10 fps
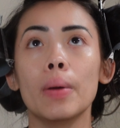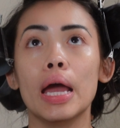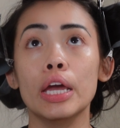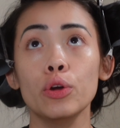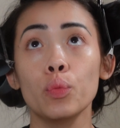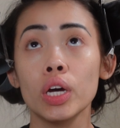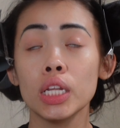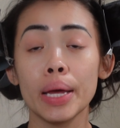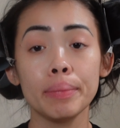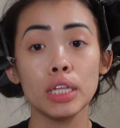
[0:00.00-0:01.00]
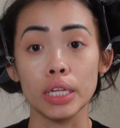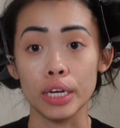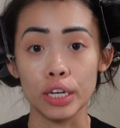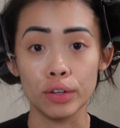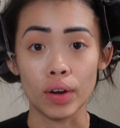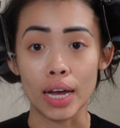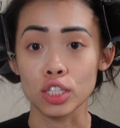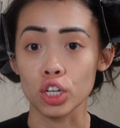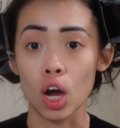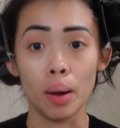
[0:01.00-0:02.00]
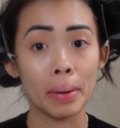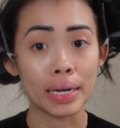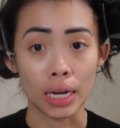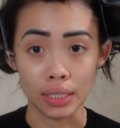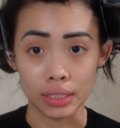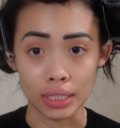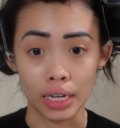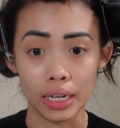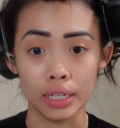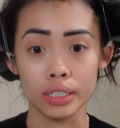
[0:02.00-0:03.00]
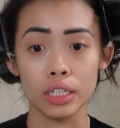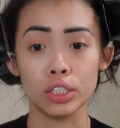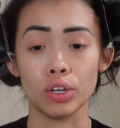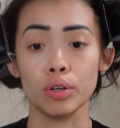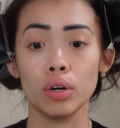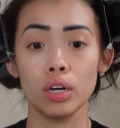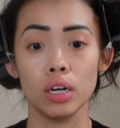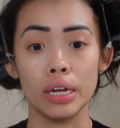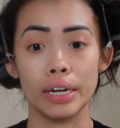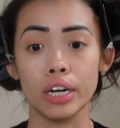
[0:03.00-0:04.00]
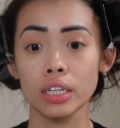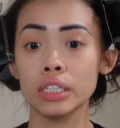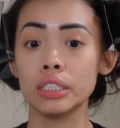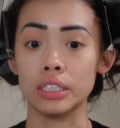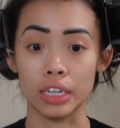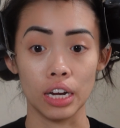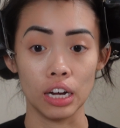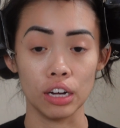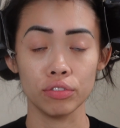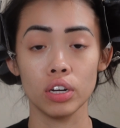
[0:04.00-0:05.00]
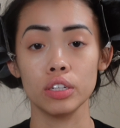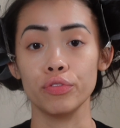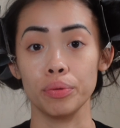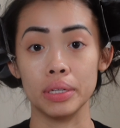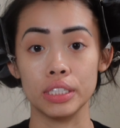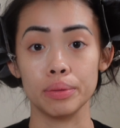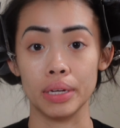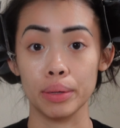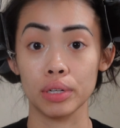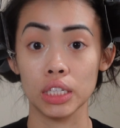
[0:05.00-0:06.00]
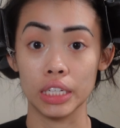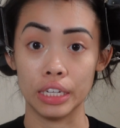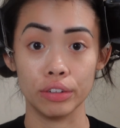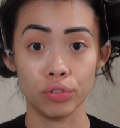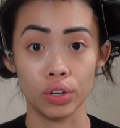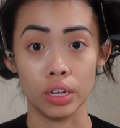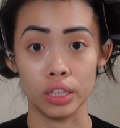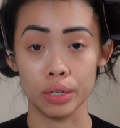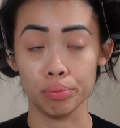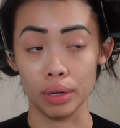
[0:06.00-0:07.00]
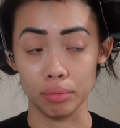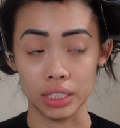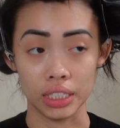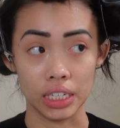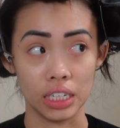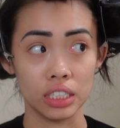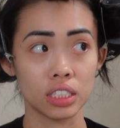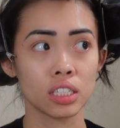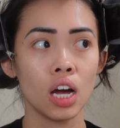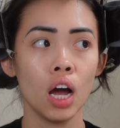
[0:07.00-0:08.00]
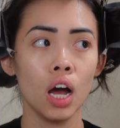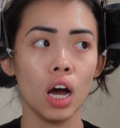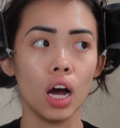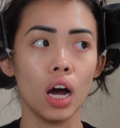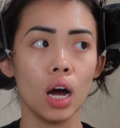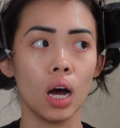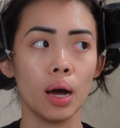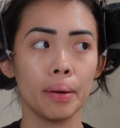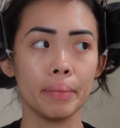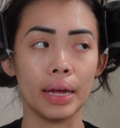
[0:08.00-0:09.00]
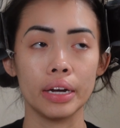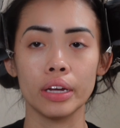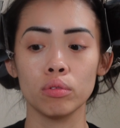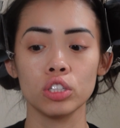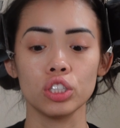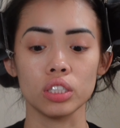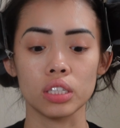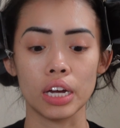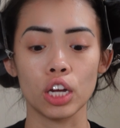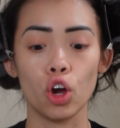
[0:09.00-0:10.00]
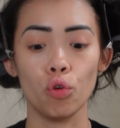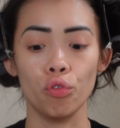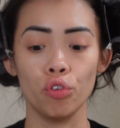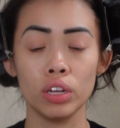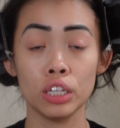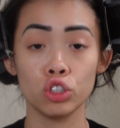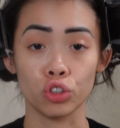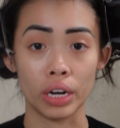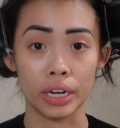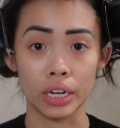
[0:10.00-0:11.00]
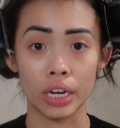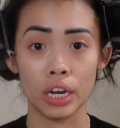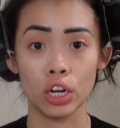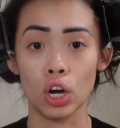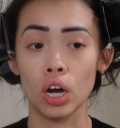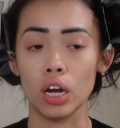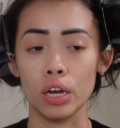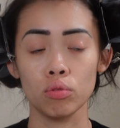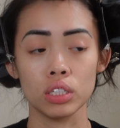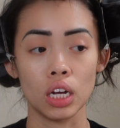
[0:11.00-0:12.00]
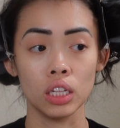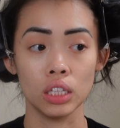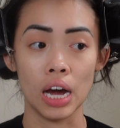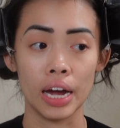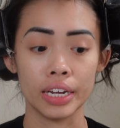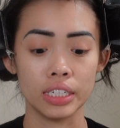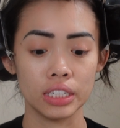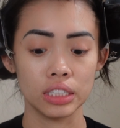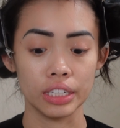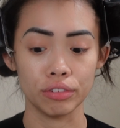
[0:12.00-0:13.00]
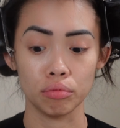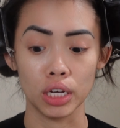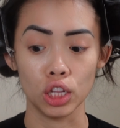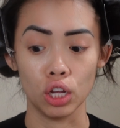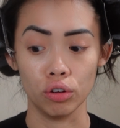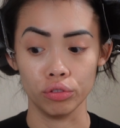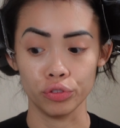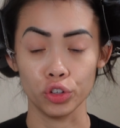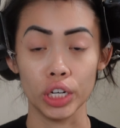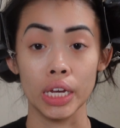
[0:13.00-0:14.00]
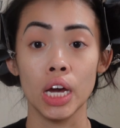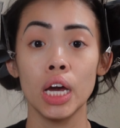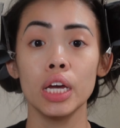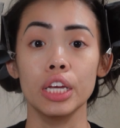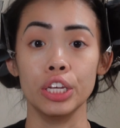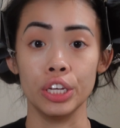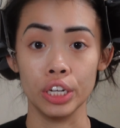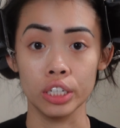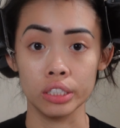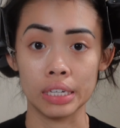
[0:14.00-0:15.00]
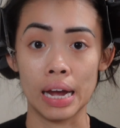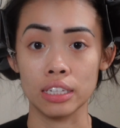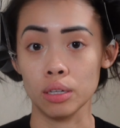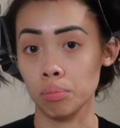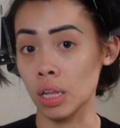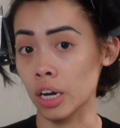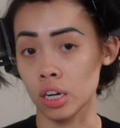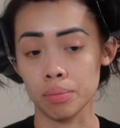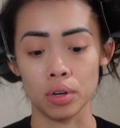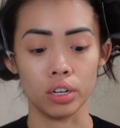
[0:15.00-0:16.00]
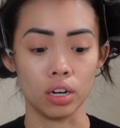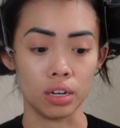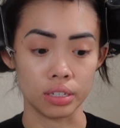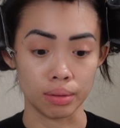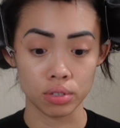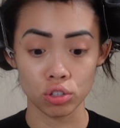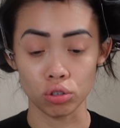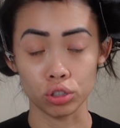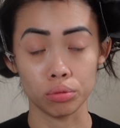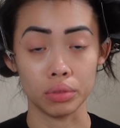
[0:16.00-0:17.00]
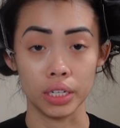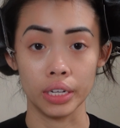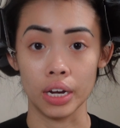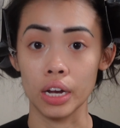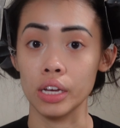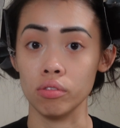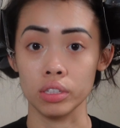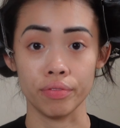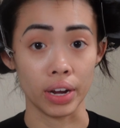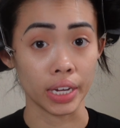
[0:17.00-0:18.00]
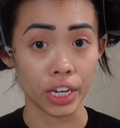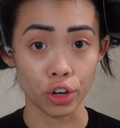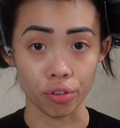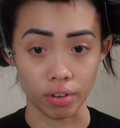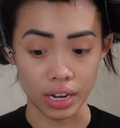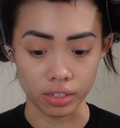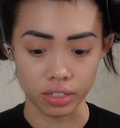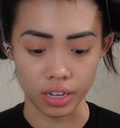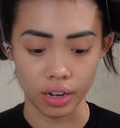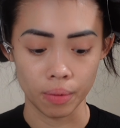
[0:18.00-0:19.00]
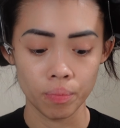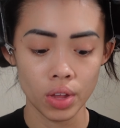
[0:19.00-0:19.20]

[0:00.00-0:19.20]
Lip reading: He wouldn't let me leave. I had to call my cousin, and all this stuff for me to be able to leave the premises. And it was just like really draining. It was a lot. He didn't leave me alone for years. I had to block him on all types of social media. He was fucking crazy.